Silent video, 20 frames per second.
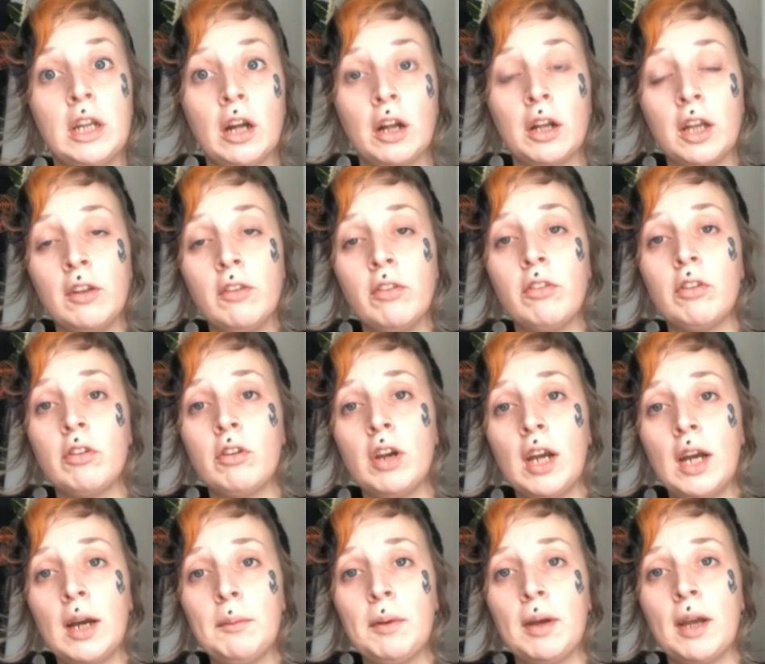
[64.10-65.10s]
on
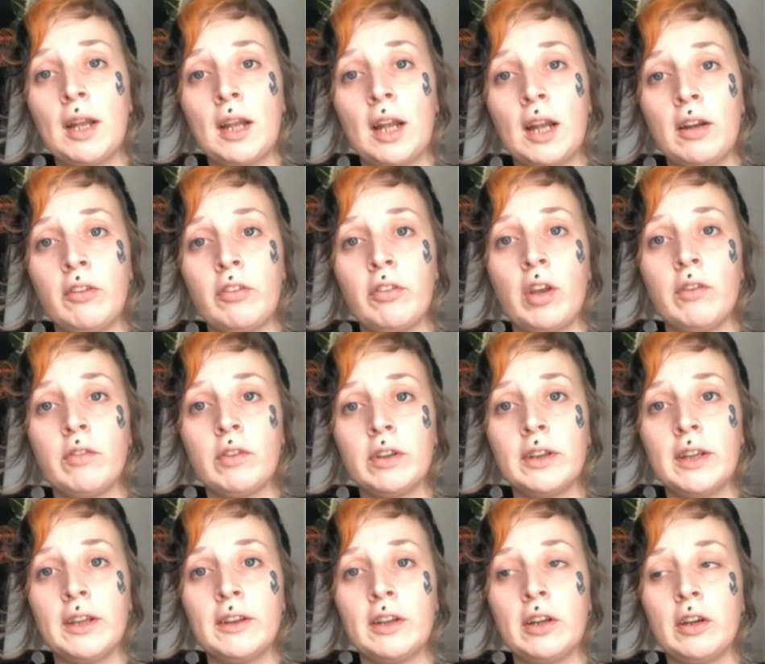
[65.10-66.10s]
Instagram, and I discovered
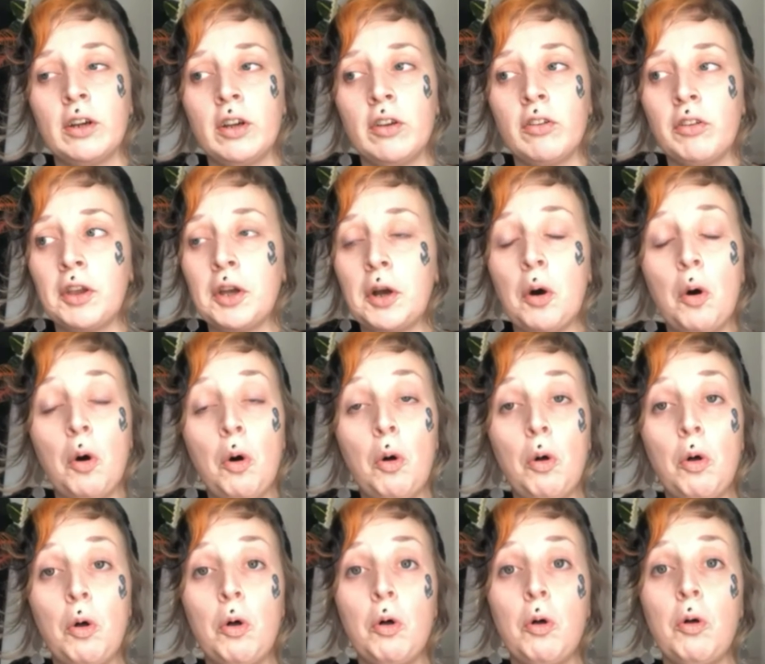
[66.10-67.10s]
that there is like a
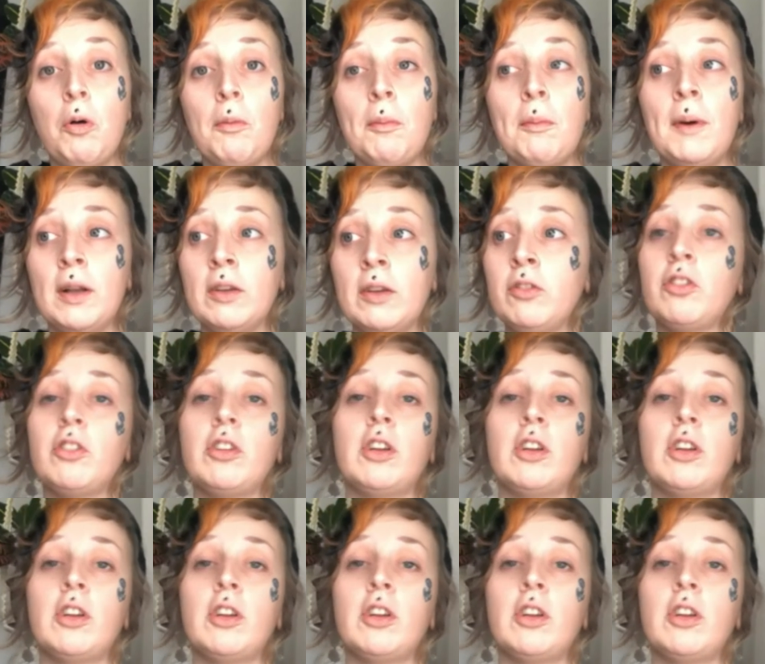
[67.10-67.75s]
whole bunch